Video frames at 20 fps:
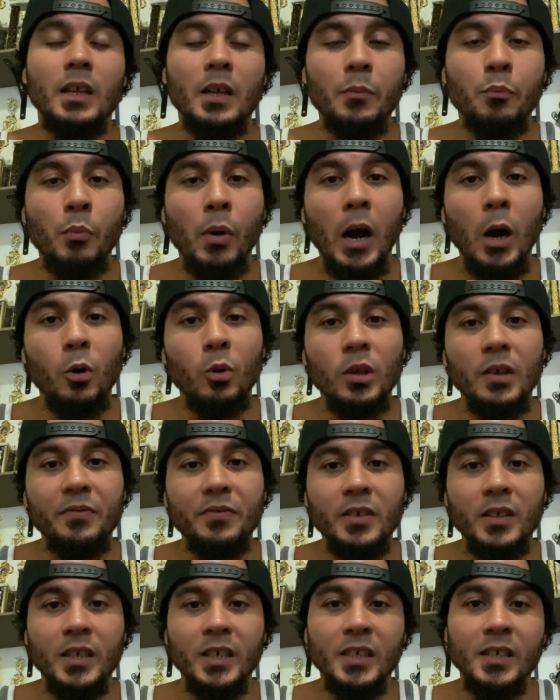
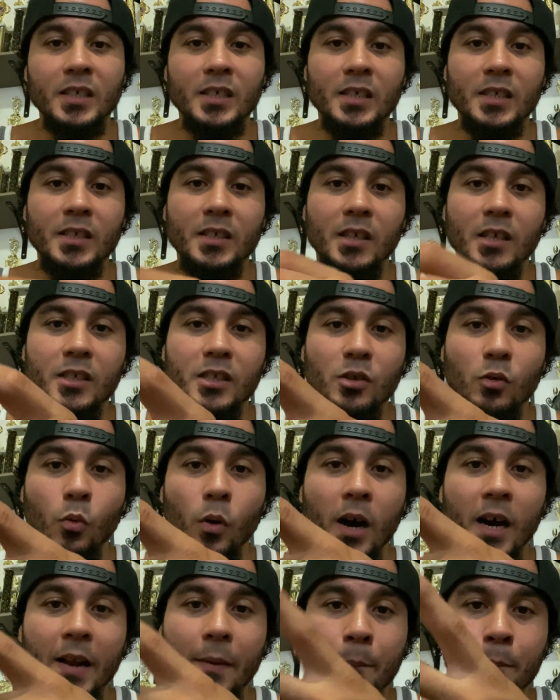Powerlifting is
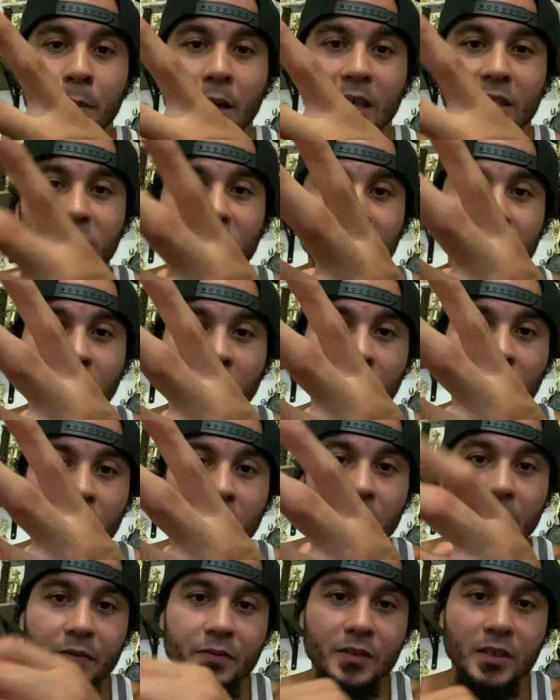squat, bench,
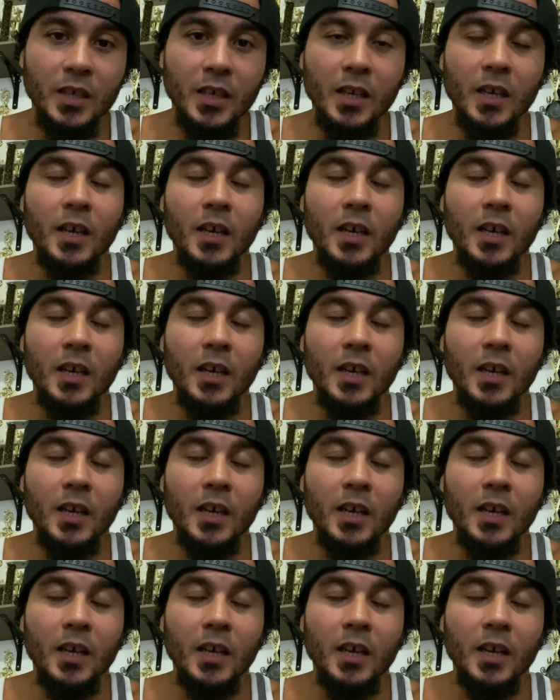deadlift.